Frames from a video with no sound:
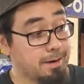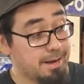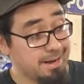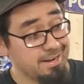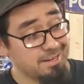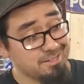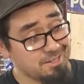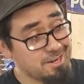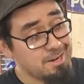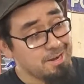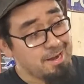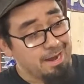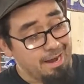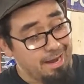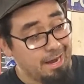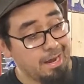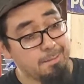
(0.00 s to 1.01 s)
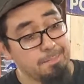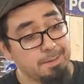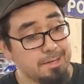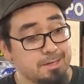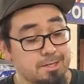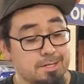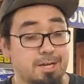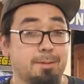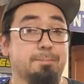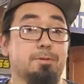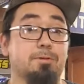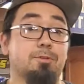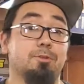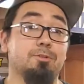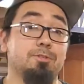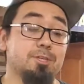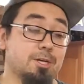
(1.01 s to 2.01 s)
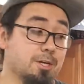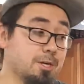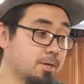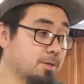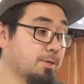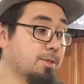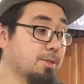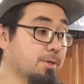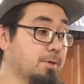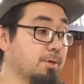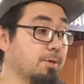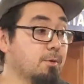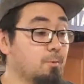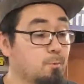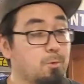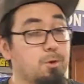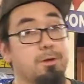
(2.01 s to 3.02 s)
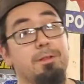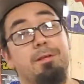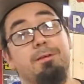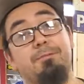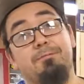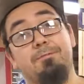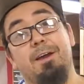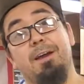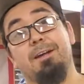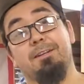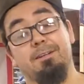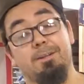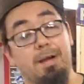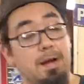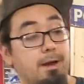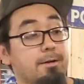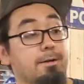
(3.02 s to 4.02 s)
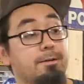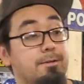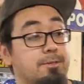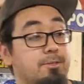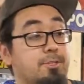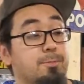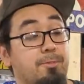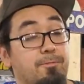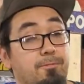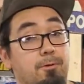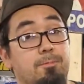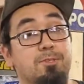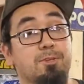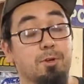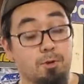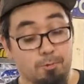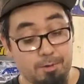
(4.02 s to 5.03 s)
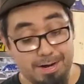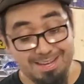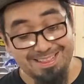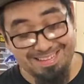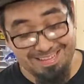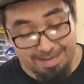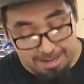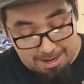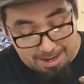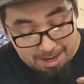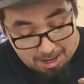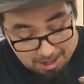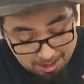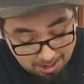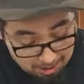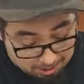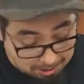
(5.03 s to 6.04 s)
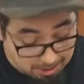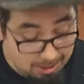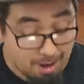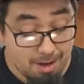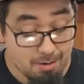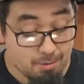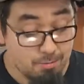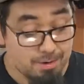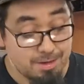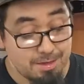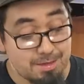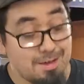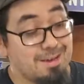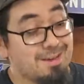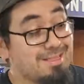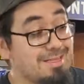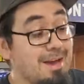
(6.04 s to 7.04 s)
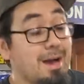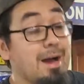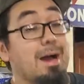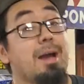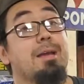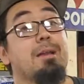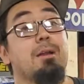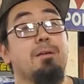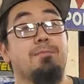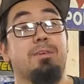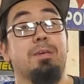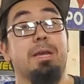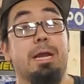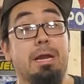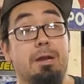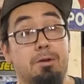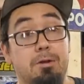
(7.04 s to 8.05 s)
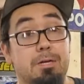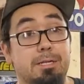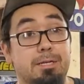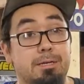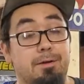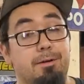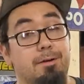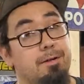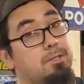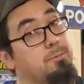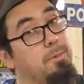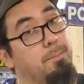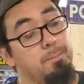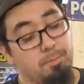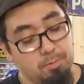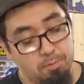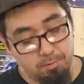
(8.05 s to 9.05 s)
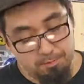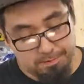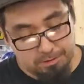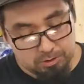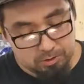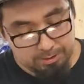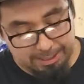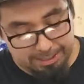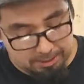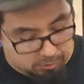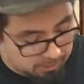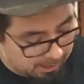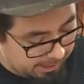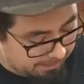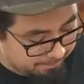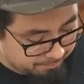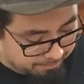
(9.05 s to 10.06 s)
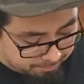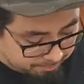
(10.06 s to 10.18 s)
as ambient temperatures under the hood will affect how your engine performs greatly, along with the height of the air cleaner, and it's been proven. So that's why